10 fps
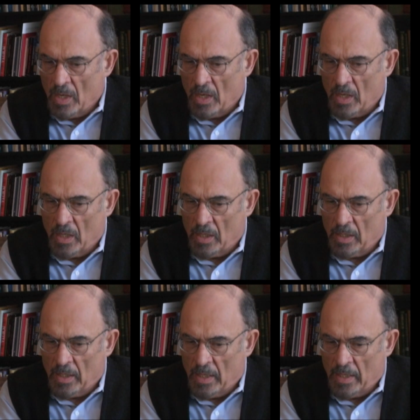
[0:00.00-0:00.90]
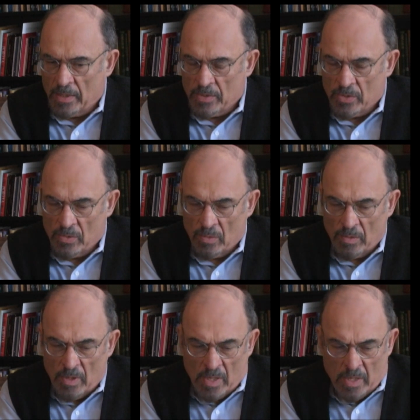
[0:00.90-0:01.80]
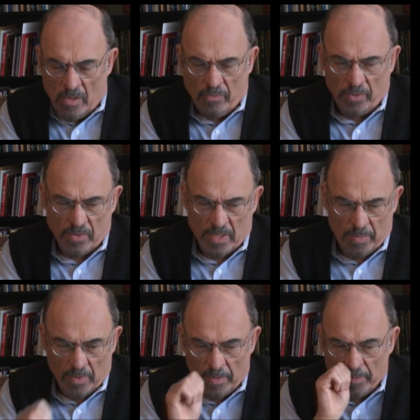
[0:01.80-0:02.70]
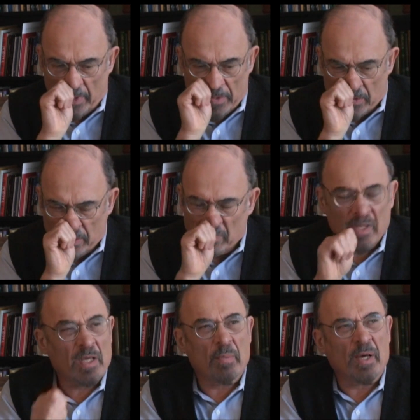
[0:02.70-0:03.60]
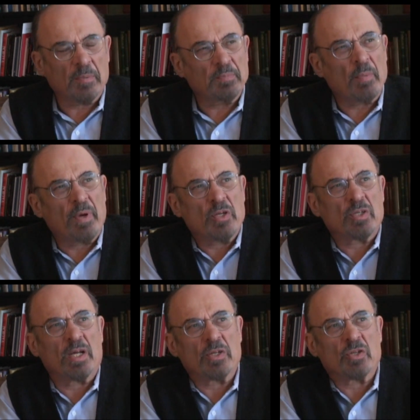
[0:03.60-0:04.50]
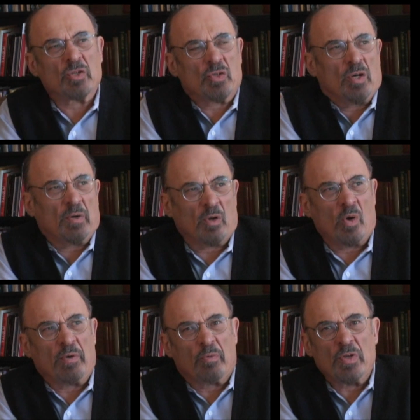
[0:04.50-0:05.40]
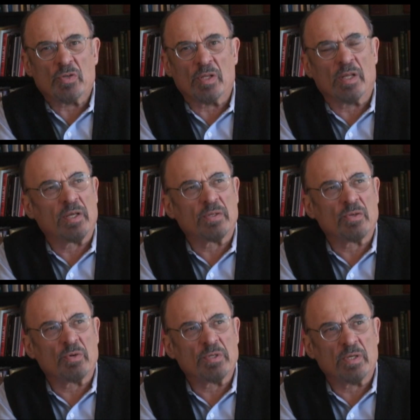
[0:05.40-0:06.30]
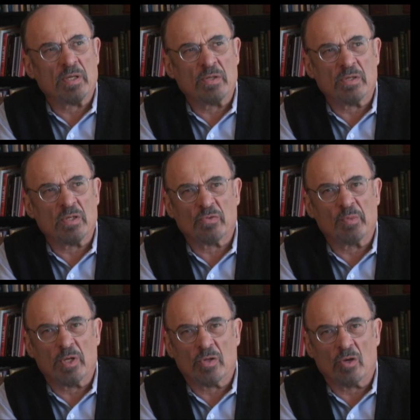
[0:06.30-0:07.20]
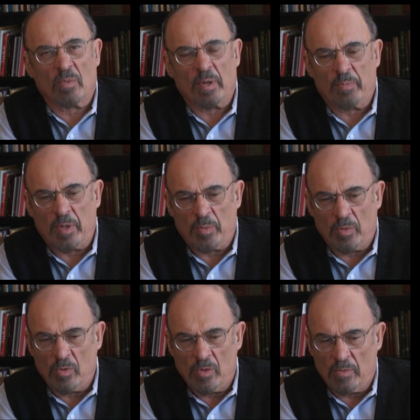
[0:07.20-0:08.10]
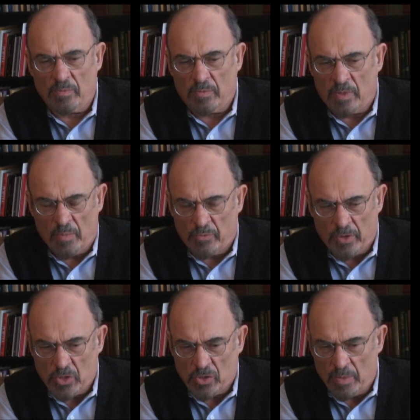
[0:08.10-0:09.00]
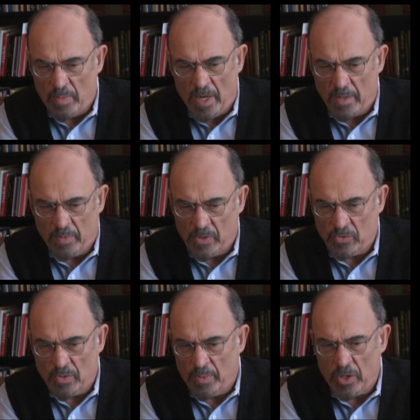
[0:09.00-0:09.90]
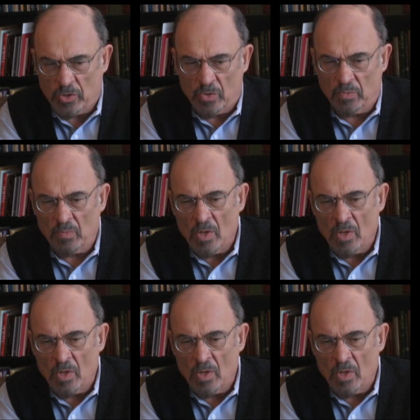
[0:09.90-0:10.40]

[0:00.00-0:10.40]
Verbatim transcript: Uh, and who, you know, for example, let me just think about the patient I just saw quite recently. It's always easiest for me to talk about people who come fresh to mind, but this is a patient